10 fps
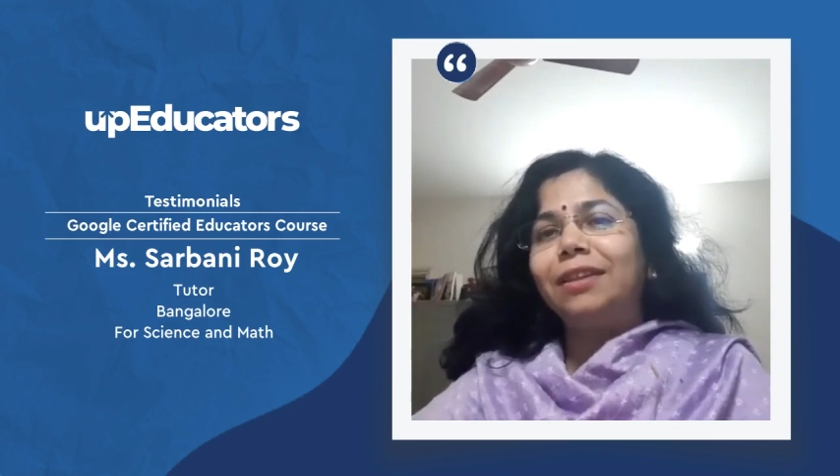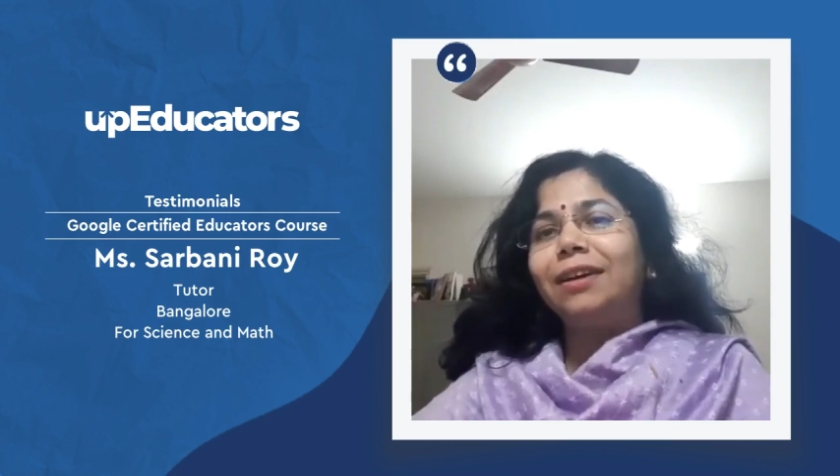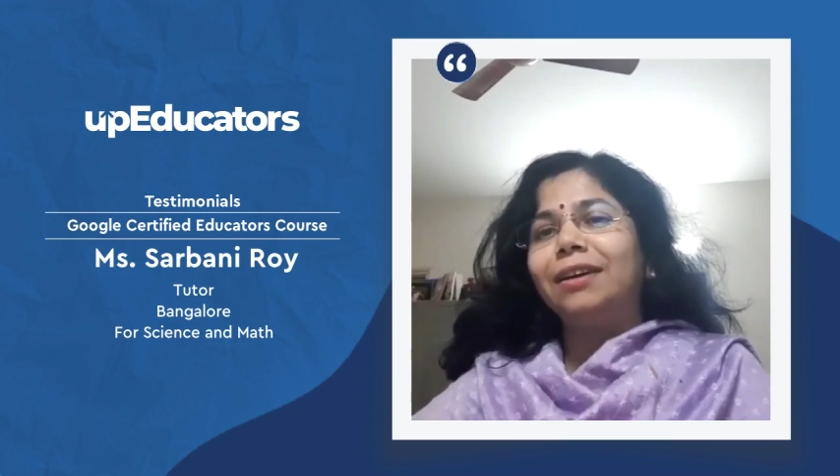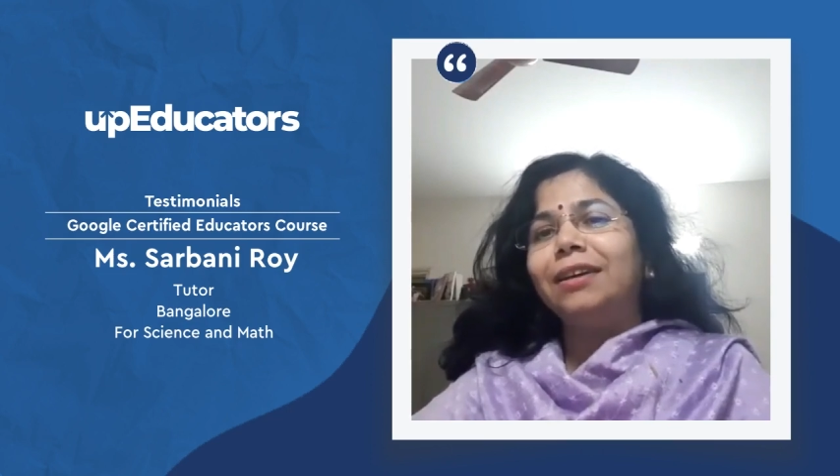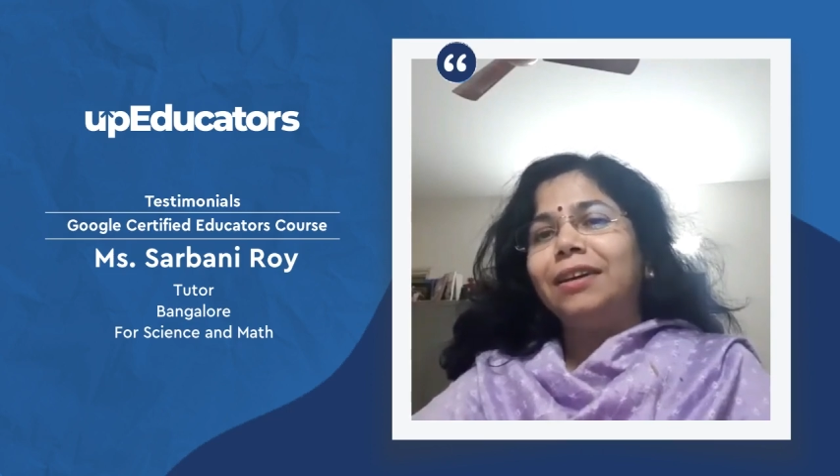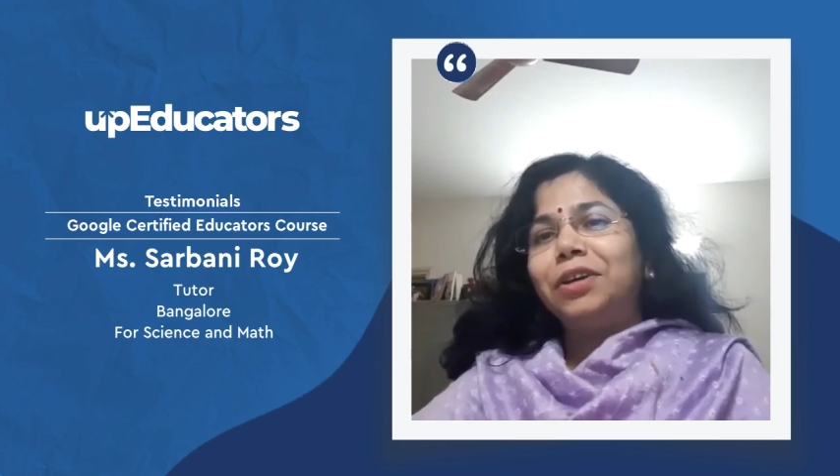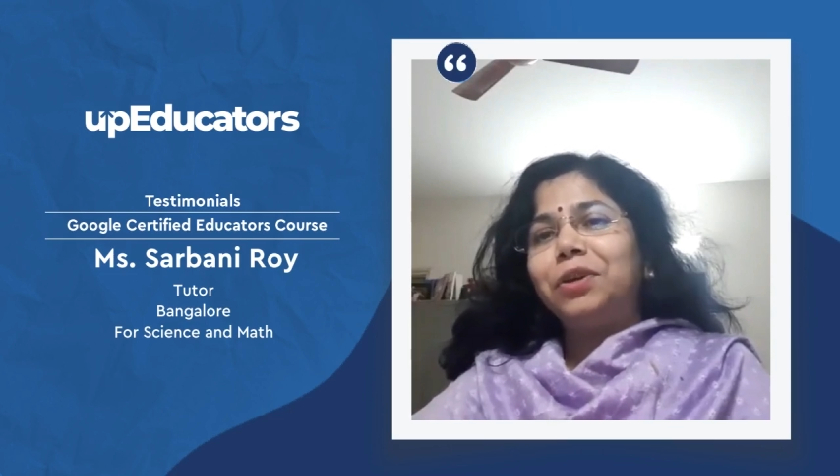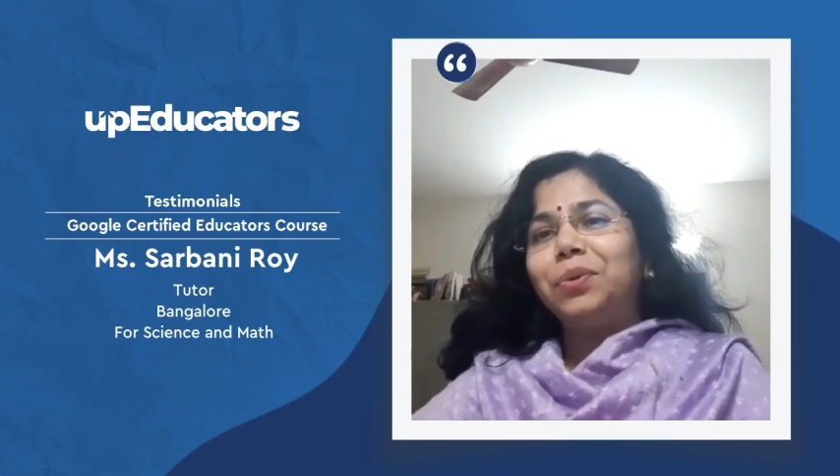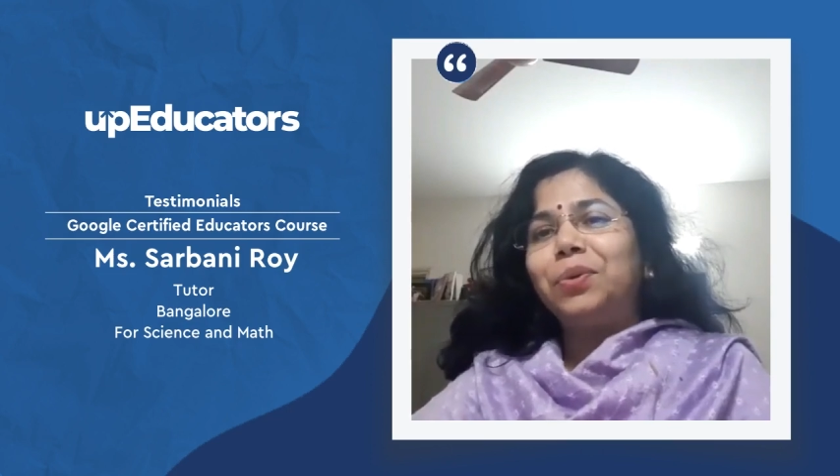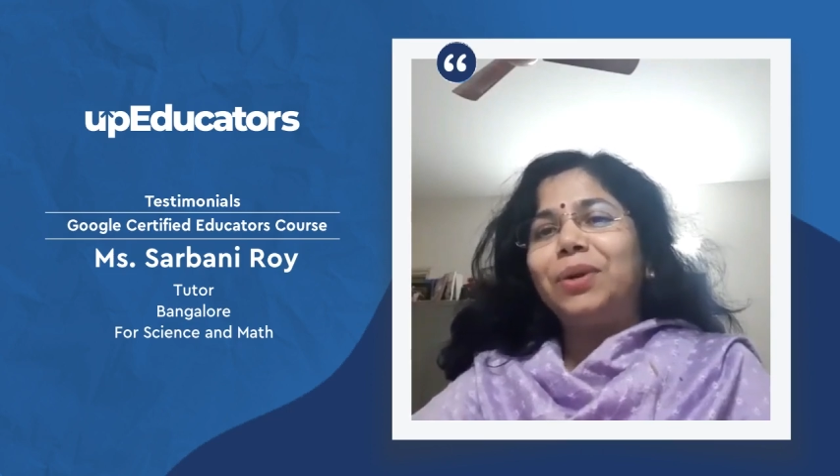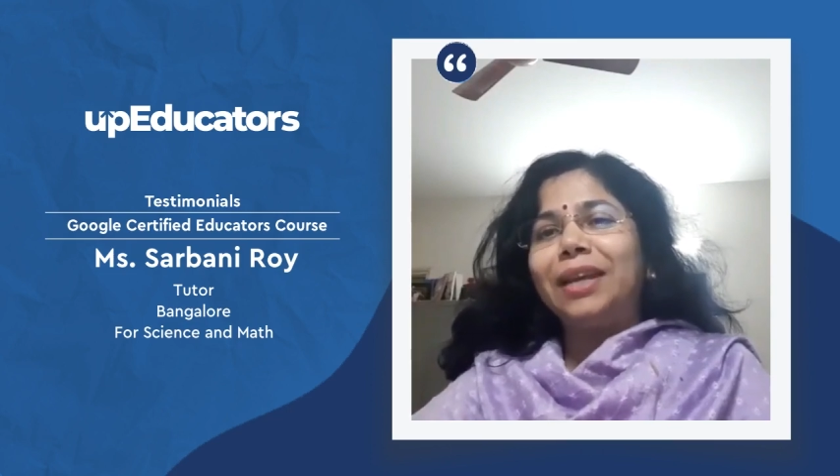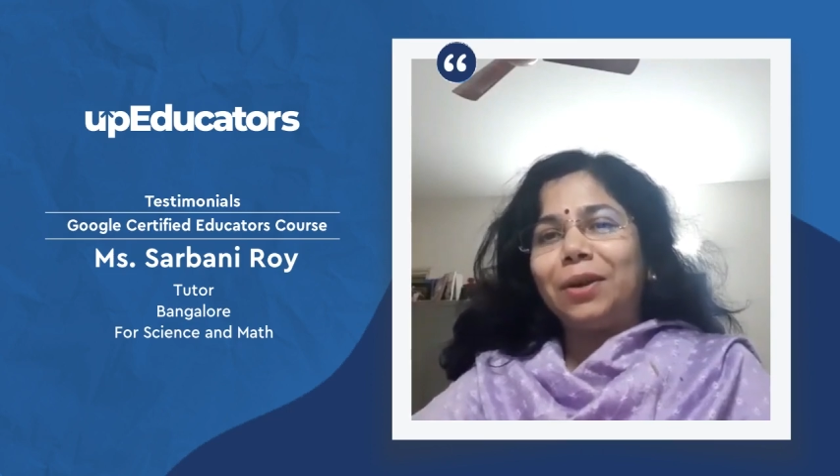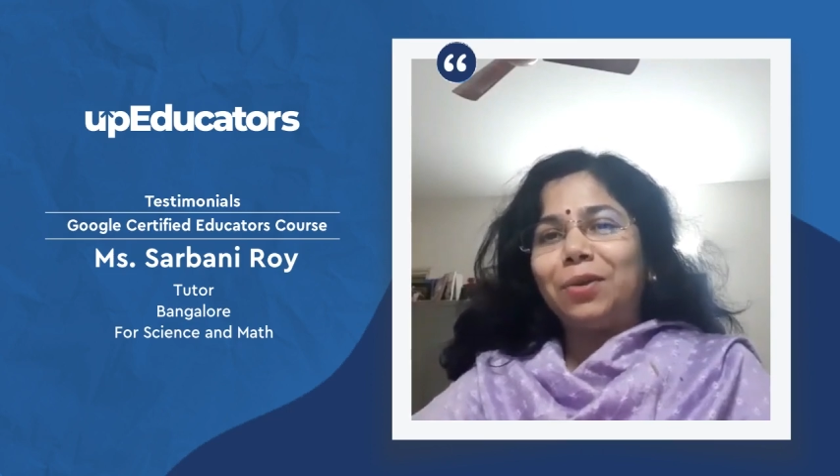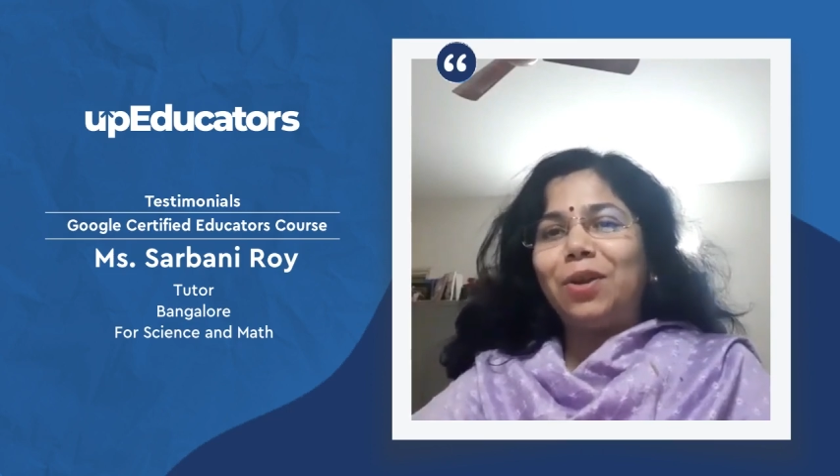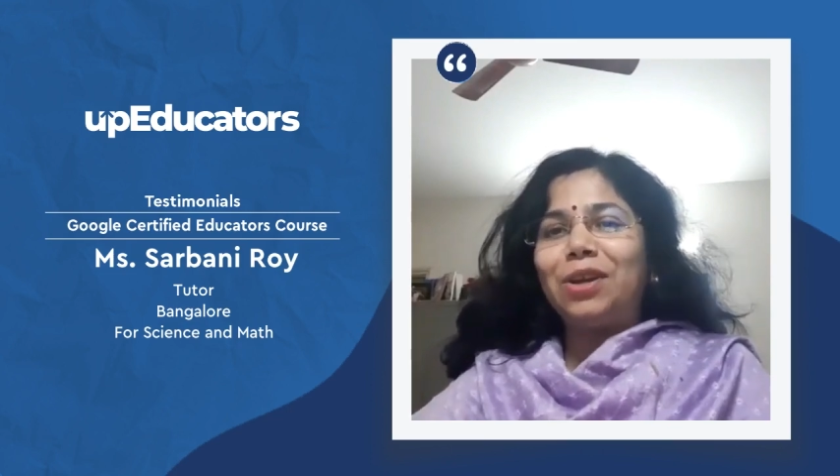the, you know,
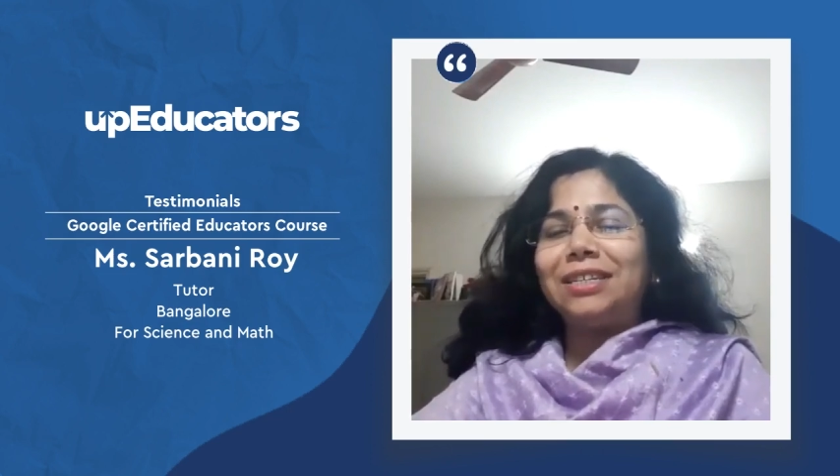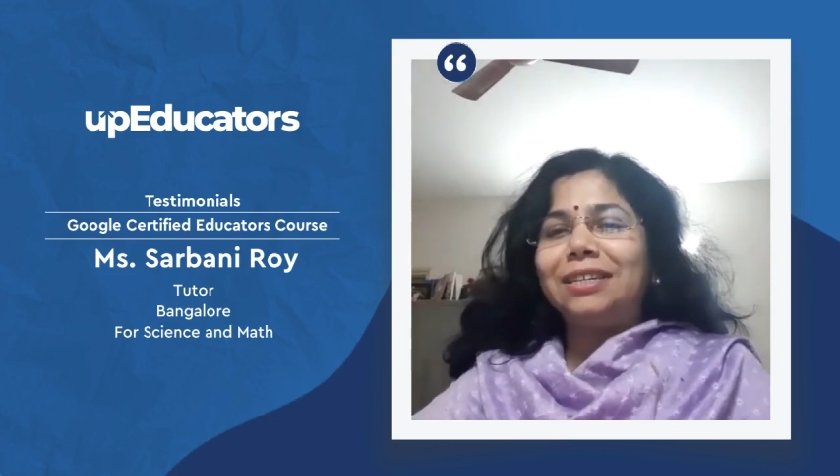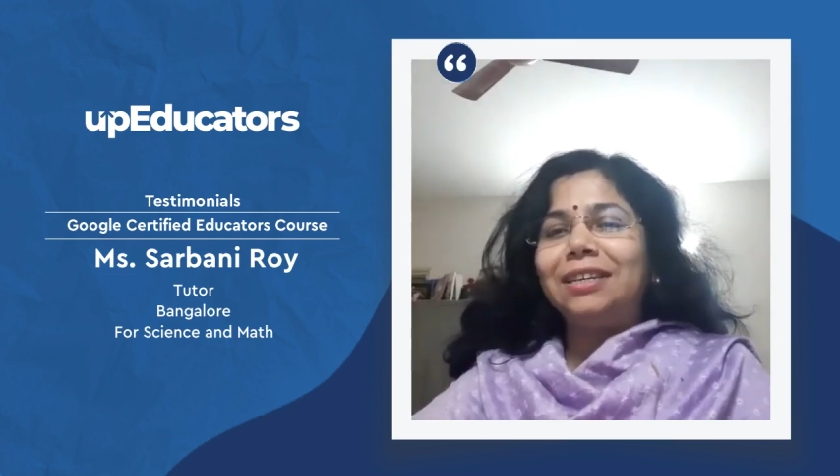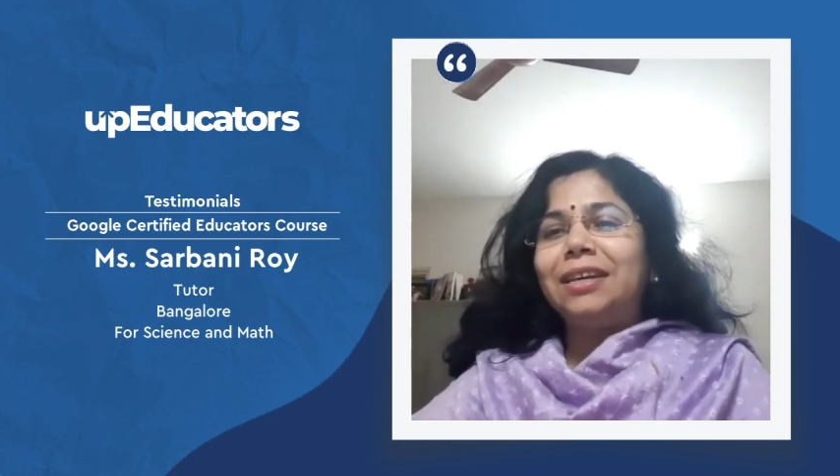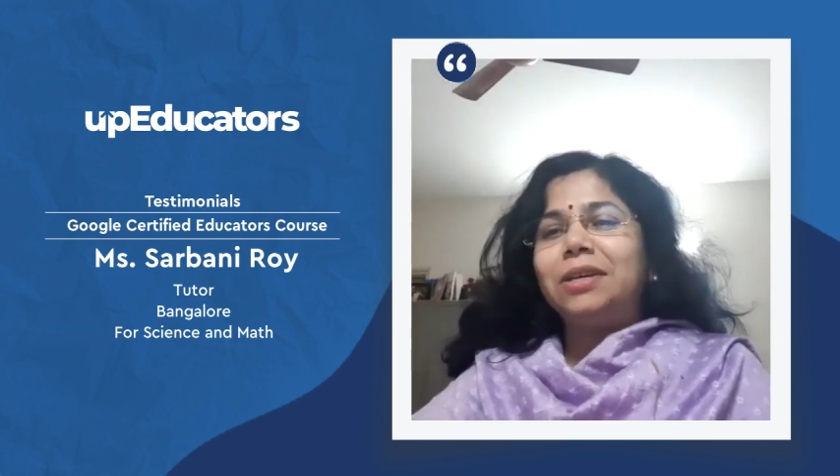technology.